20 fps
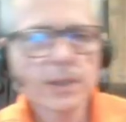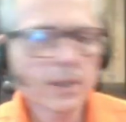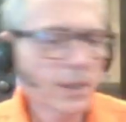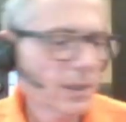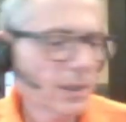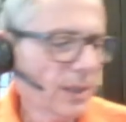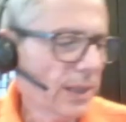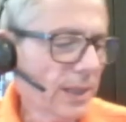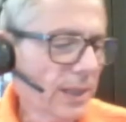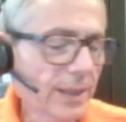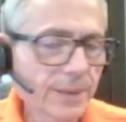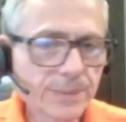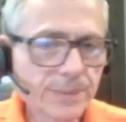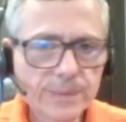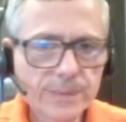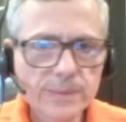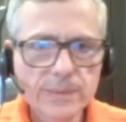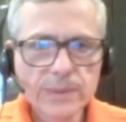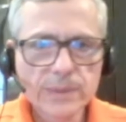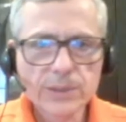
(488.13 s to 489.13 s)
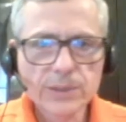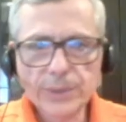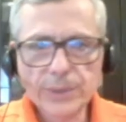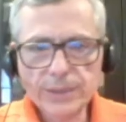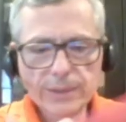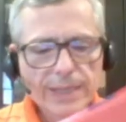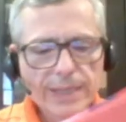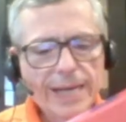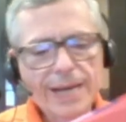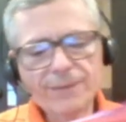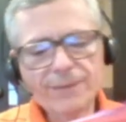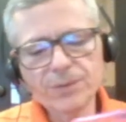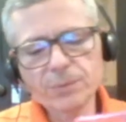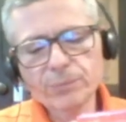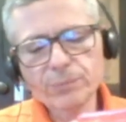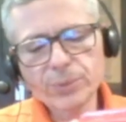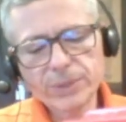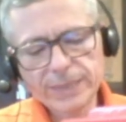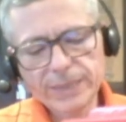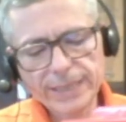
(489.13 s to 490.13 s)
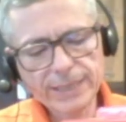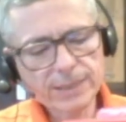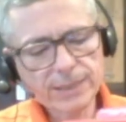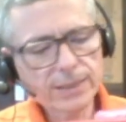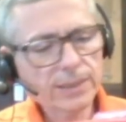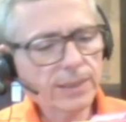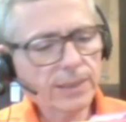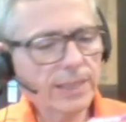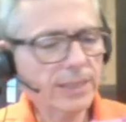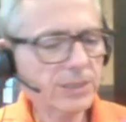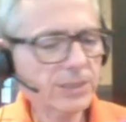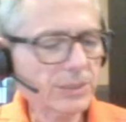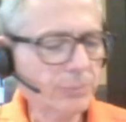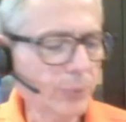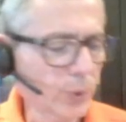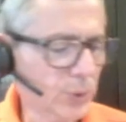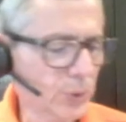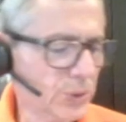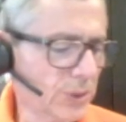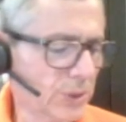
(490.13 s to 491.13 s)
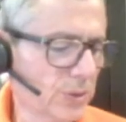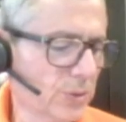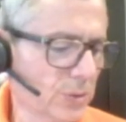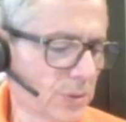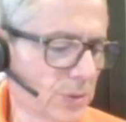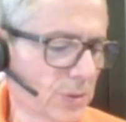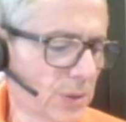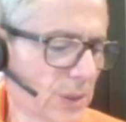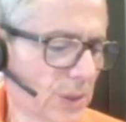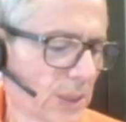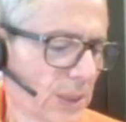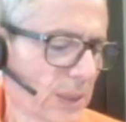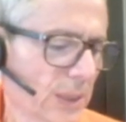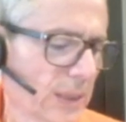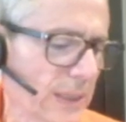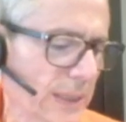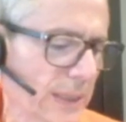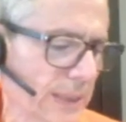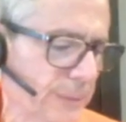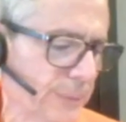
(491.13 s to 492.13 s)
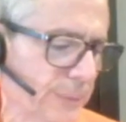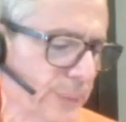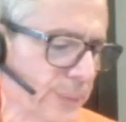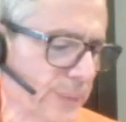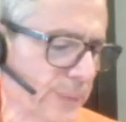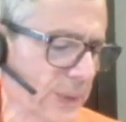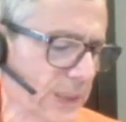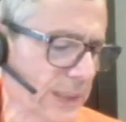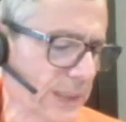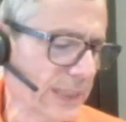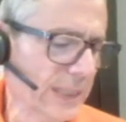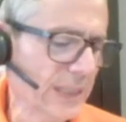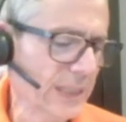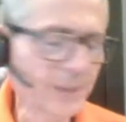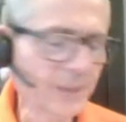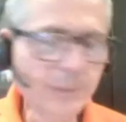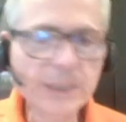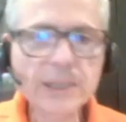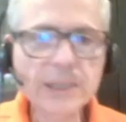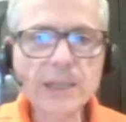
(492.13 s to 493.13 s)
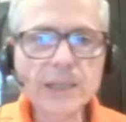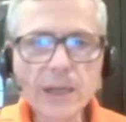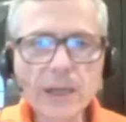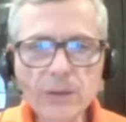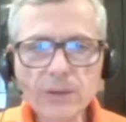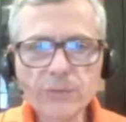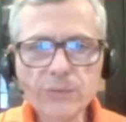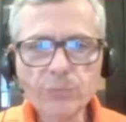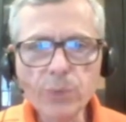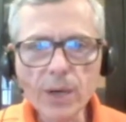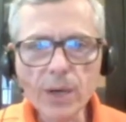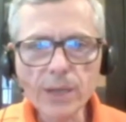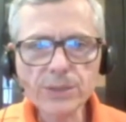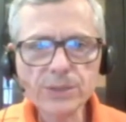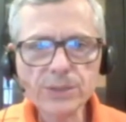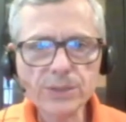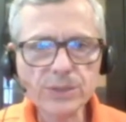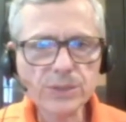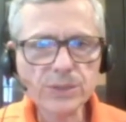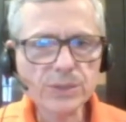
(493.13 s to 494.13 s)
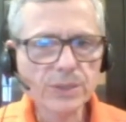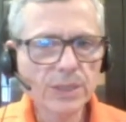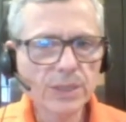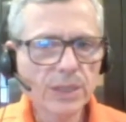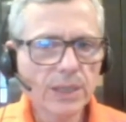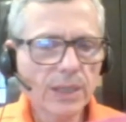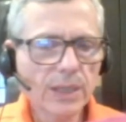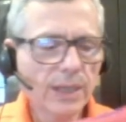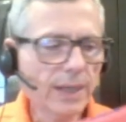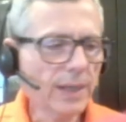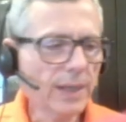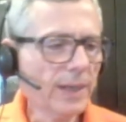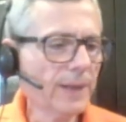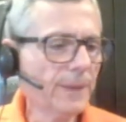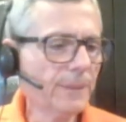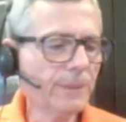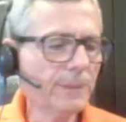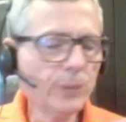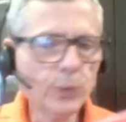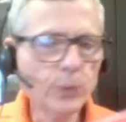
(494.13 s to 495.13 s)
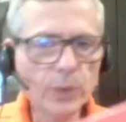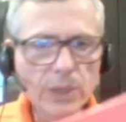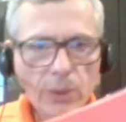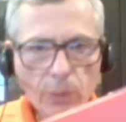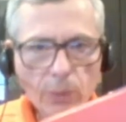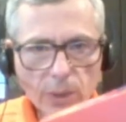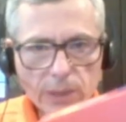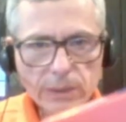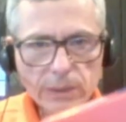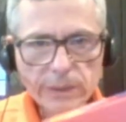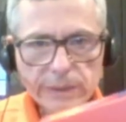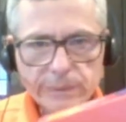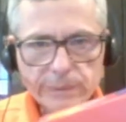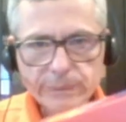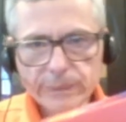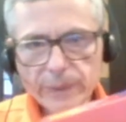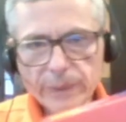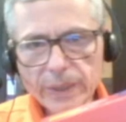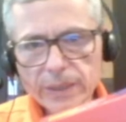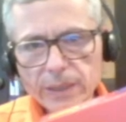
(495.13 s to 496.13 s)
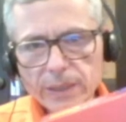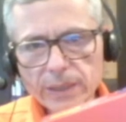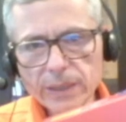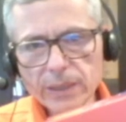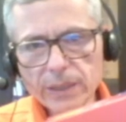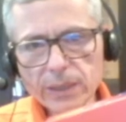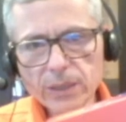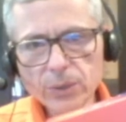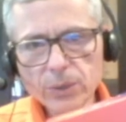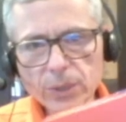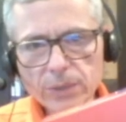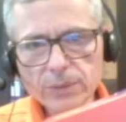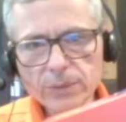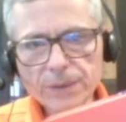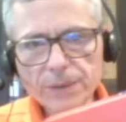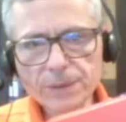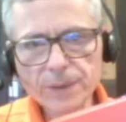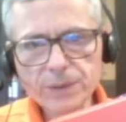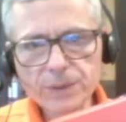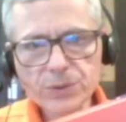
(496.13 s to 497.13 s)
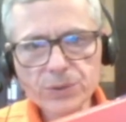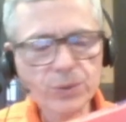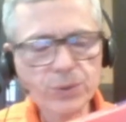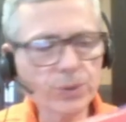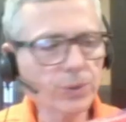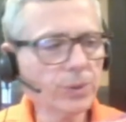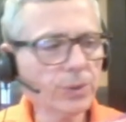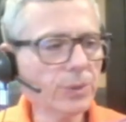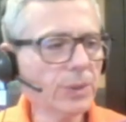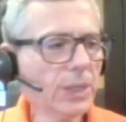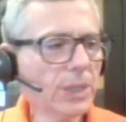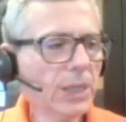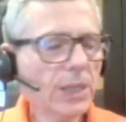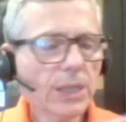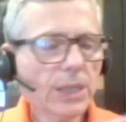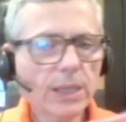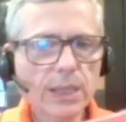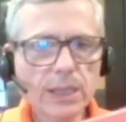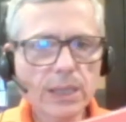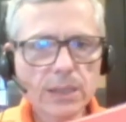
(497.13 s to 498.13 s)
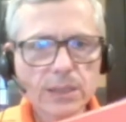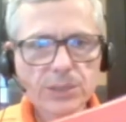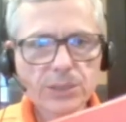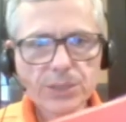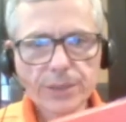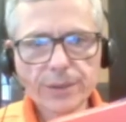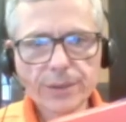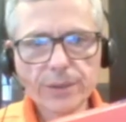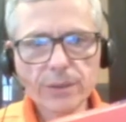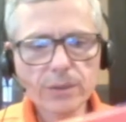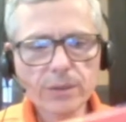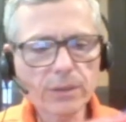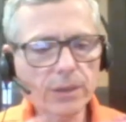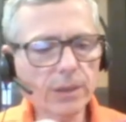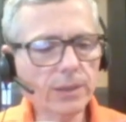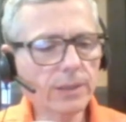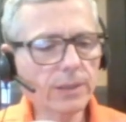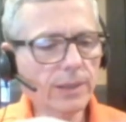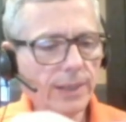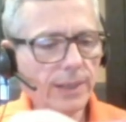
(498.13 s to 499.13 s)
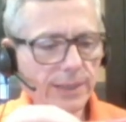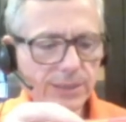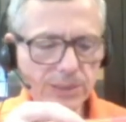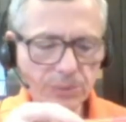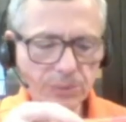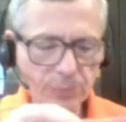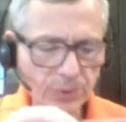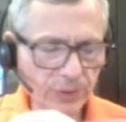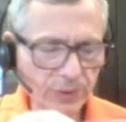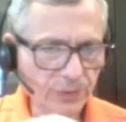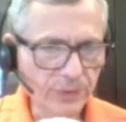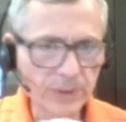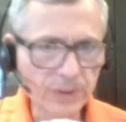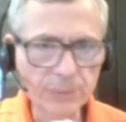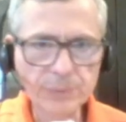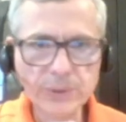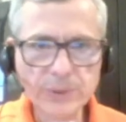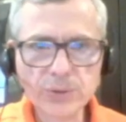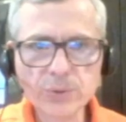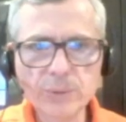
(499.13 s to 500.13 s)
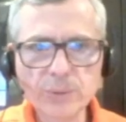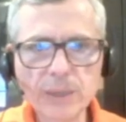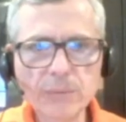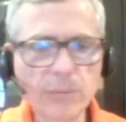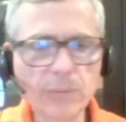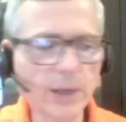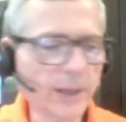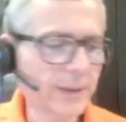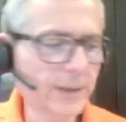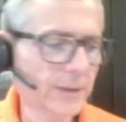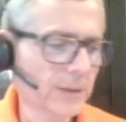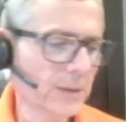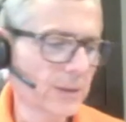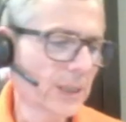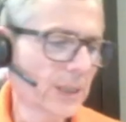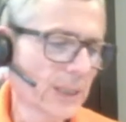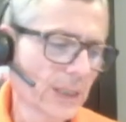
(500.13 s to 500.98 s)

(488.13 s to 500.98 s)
Right. Great to have them protected as opposed to getting them in and out of boxes. When I want to make a quick reference to the scenario card, I simply flip into my binder,